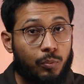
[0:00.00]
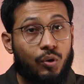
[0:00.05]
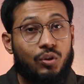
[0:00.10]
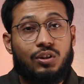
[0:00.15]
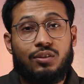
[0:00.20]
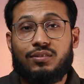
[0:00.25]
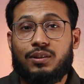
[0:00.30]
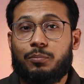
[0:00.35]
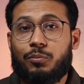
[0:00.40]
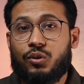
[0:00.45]

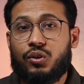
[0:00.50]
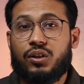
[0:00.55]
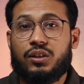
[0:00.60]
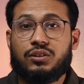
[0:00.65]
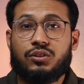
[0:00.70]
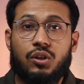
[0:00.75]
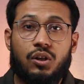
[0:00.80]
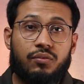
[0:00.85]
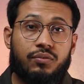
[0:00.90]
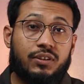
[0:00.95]
Both of the
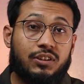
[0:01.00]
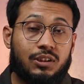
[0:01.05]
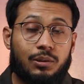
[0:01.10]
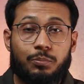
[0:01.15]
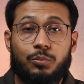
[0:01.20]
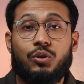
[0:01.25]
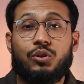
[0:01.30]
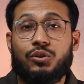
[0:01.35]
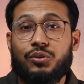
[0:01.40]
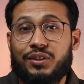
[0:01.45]
brokers offer
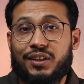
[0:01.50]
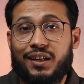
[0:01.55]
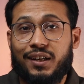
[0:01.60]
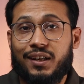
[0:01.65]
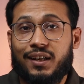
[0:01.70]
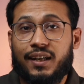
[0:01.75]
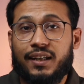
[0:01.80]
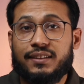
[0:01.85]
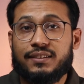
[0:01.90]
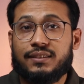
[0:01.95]
support to their
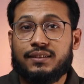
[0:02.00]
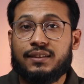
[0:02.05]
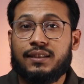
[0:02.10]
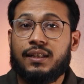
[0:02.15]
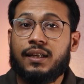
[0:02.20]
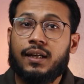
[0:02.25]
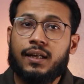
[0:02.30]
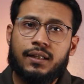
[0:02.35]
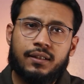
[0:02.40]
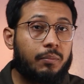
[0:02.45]
clients.
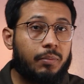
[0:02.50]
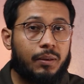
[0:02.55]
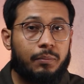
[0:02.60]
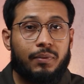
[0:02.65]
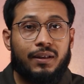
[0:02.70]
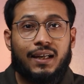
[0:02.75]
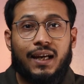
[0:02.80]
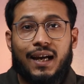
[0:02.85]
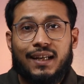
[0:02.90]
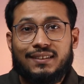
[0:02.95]
Trade
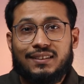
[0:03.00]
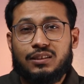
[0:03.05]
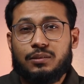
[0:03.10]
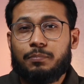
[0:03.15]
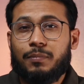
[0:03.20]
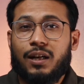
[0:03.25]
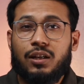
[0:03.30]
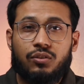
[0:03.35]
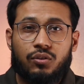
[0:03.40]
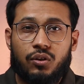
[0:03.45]
Republic has a
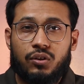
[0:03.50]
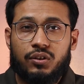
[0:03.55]
smart